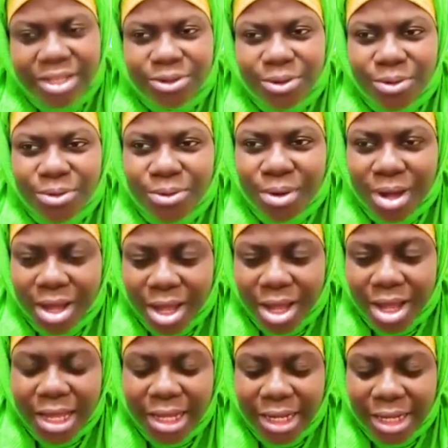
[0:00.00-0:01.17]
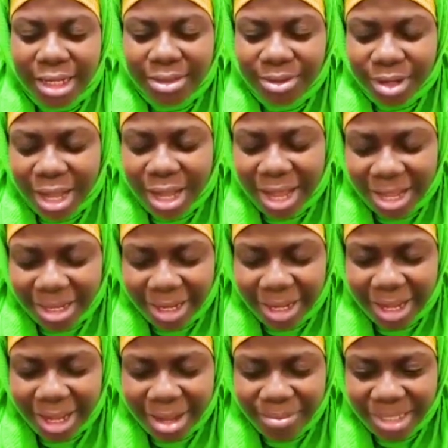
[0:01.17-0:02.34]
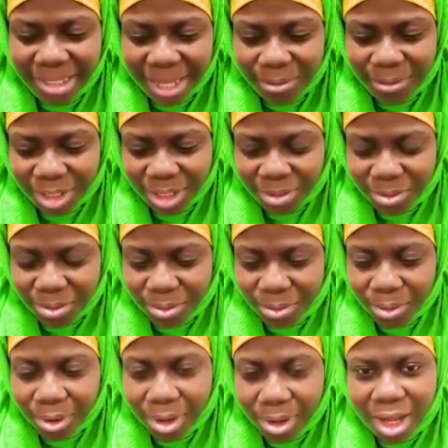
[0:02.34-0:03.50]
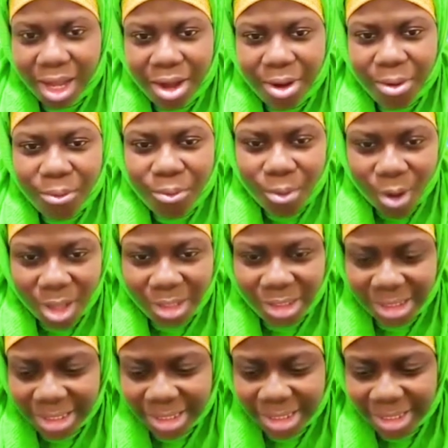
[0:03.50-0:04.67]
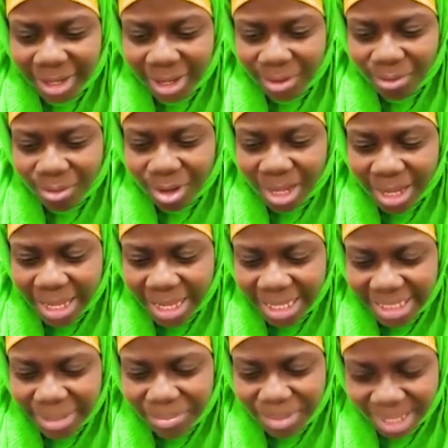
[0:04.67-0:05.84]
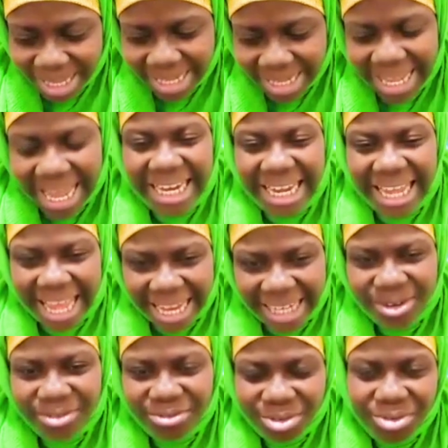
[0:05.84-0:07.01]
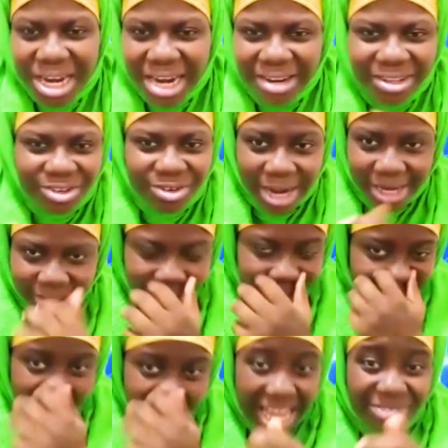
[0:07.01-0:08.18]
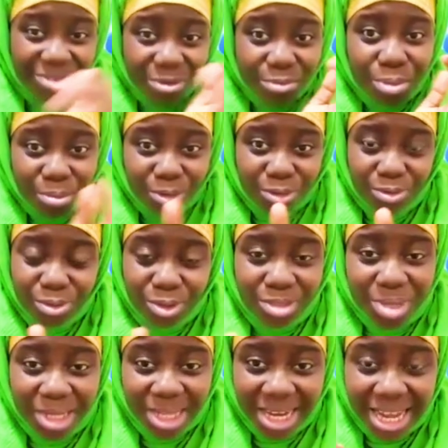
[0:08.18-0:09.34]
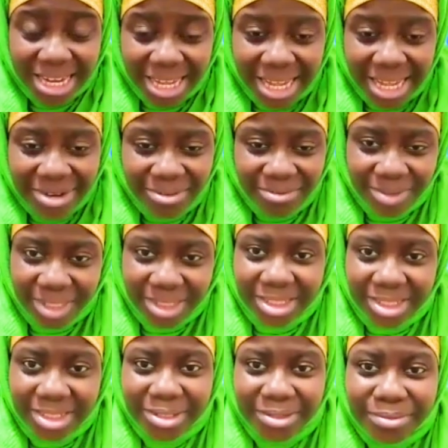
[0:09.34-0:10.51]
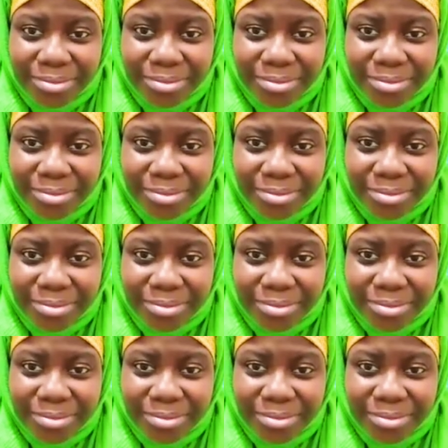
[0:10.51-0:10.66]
So, Mr. Osheku, what is the beginning and the end of the urinary tract? I feel people should know the beginning and the end of it.